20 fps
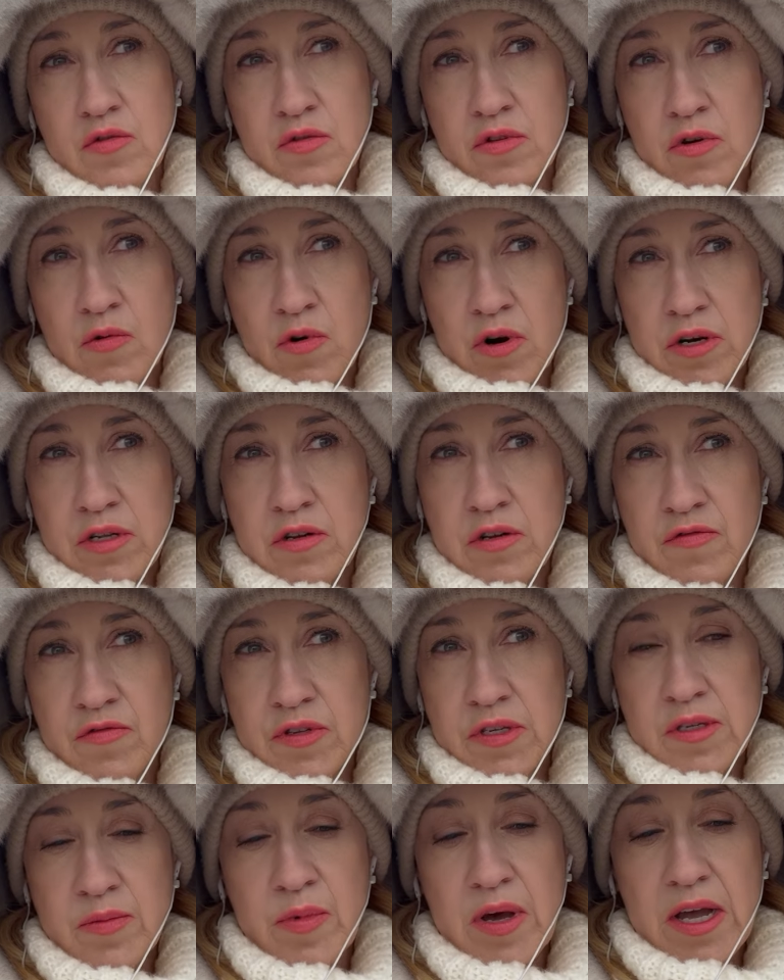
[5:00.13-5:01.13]
to the word of
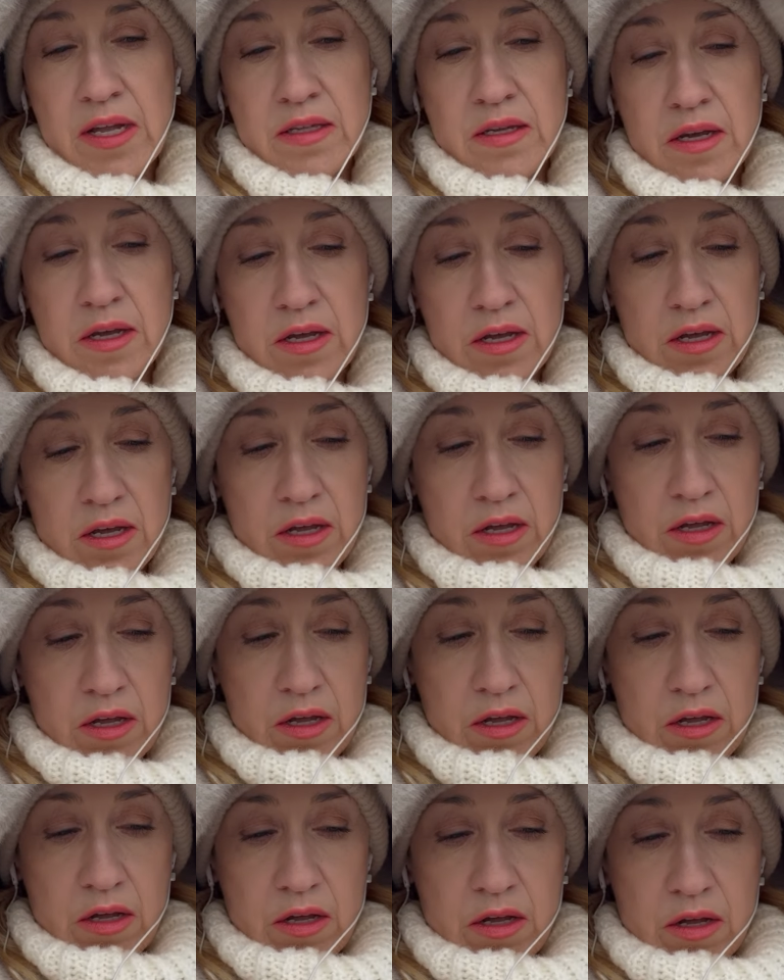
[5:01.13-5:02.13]
this man,
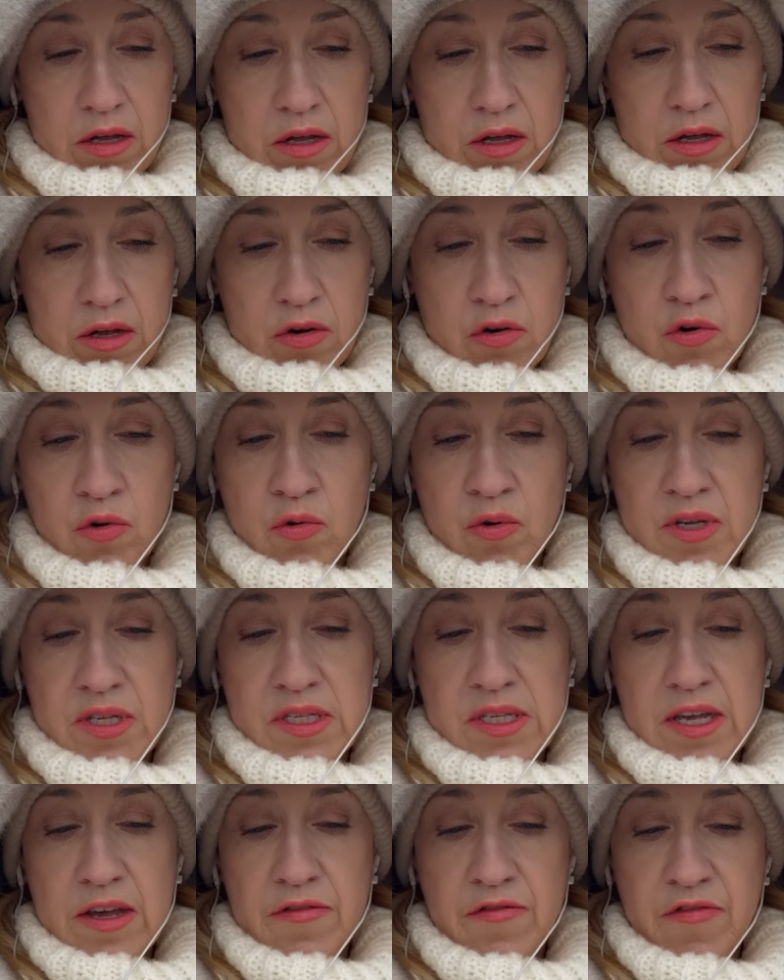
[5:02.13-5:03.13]
who
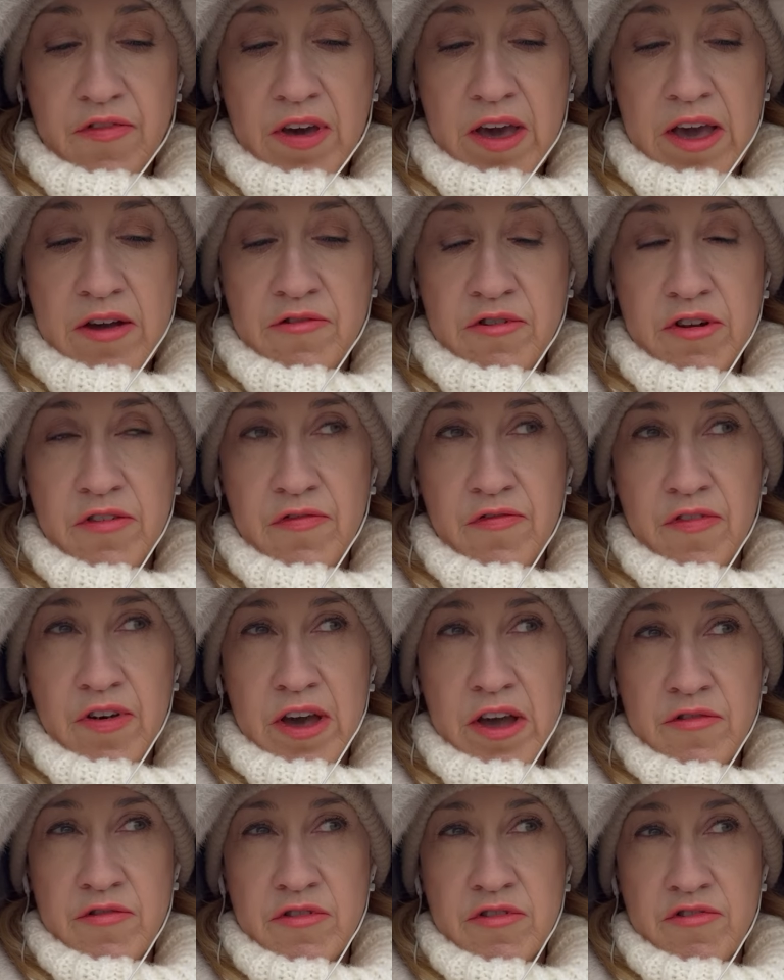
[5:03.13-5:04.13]
is a very,
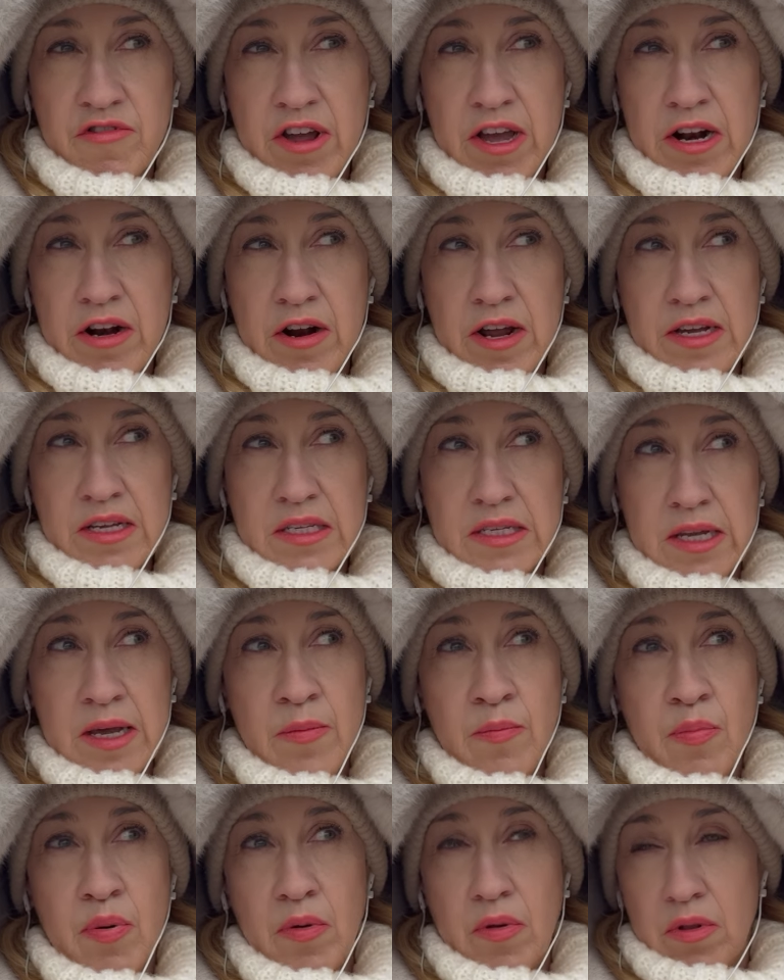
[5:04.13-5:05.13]
very rare
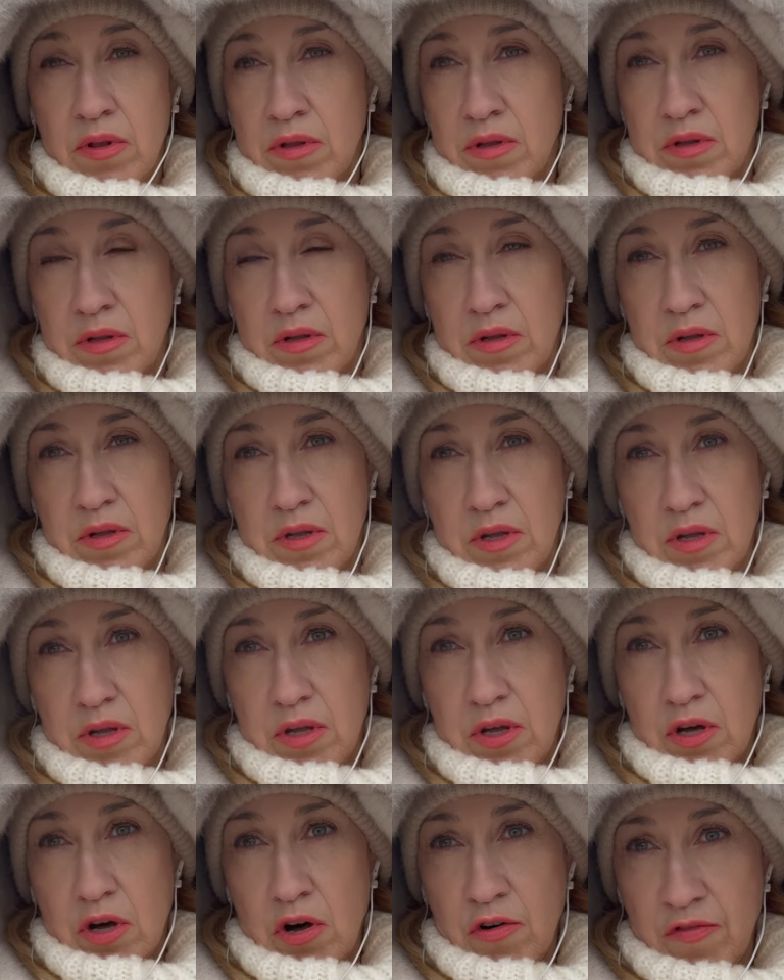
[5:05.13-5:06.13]
example
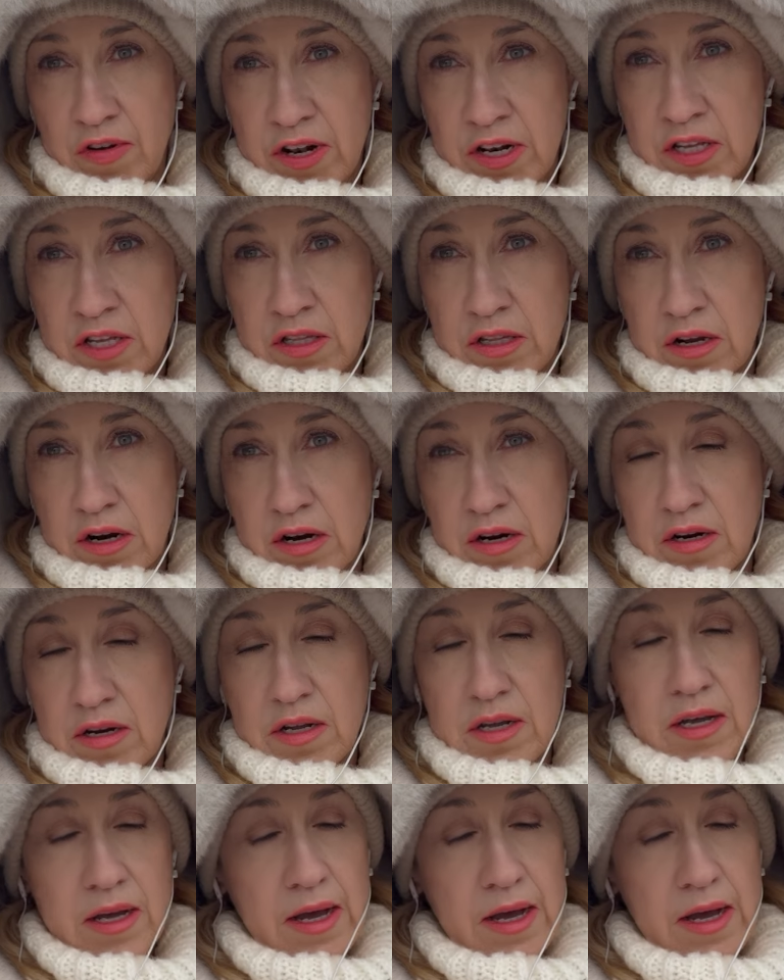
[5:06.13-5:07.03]
of a leader.